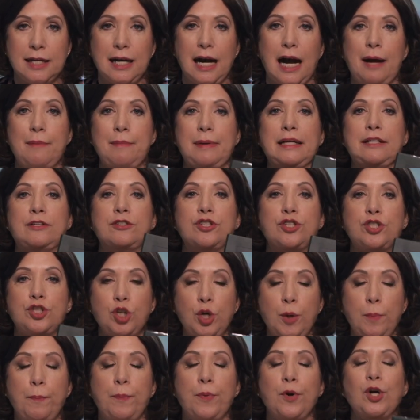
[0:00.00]
I mean,
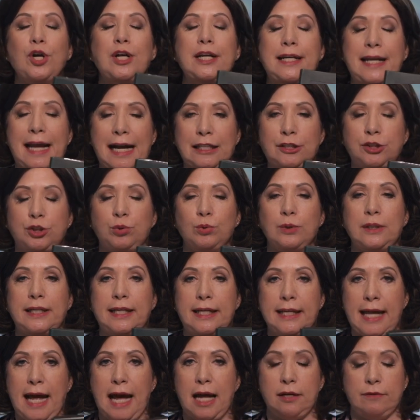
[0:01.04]
supernaturally
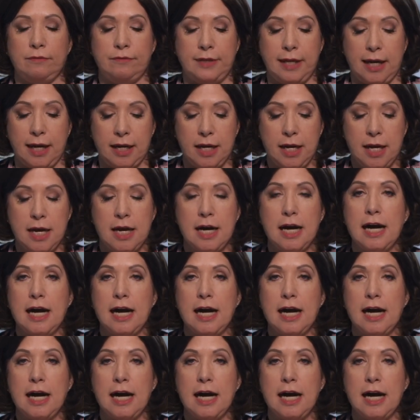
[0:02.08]
get out of debt.